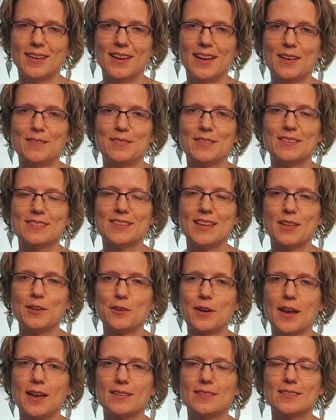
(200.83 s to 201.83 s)

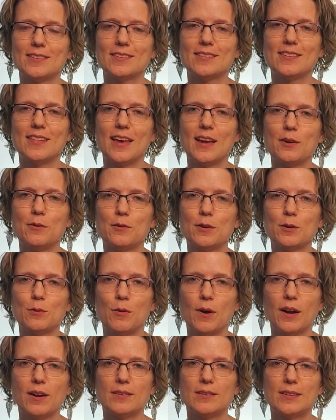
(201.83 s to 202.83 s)
they are
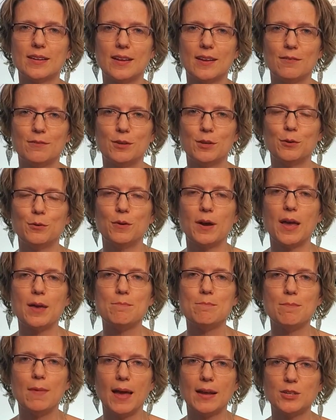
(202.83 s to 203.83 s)
required to give you a
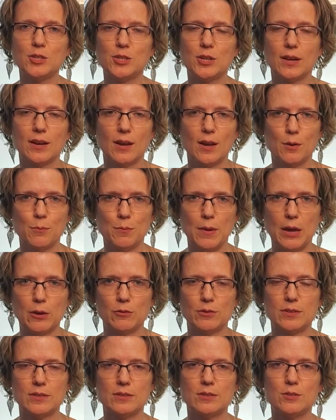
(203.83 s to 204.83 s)
matching
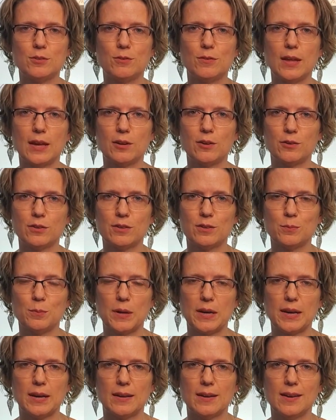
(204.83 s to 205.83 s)
amount to that earnest
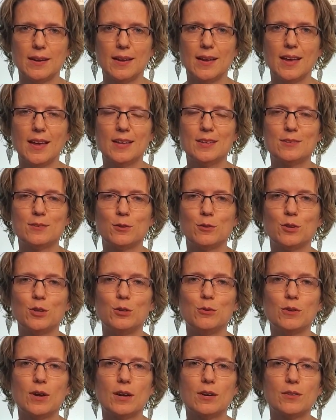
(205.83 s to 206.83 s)
money. So
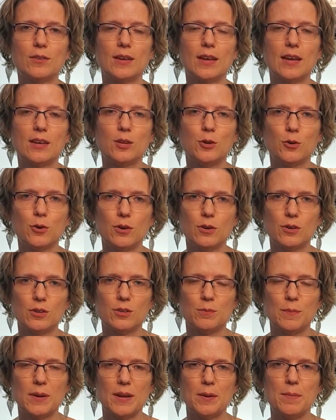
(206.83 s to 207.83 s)
you not only get your
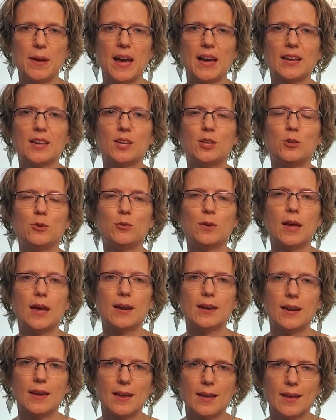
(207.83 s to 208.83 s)
earnest money back, you
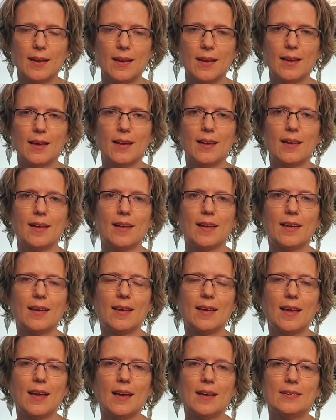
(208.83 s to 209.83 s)
get
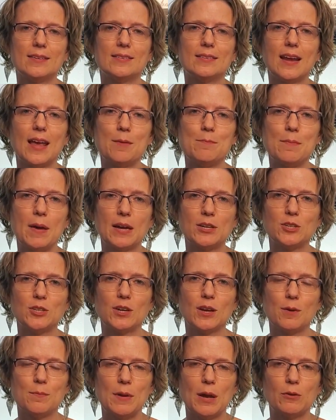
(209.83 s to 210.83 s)
a
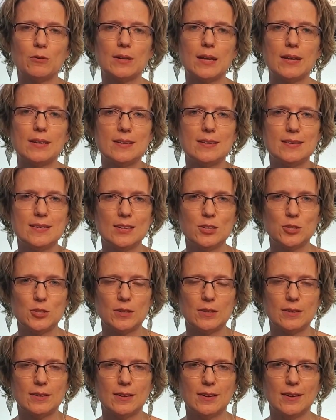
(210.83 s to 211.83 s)
matching amount in
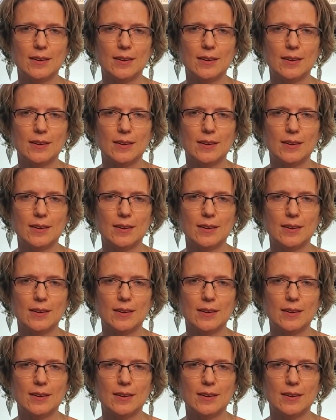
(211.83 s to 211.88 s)
addition.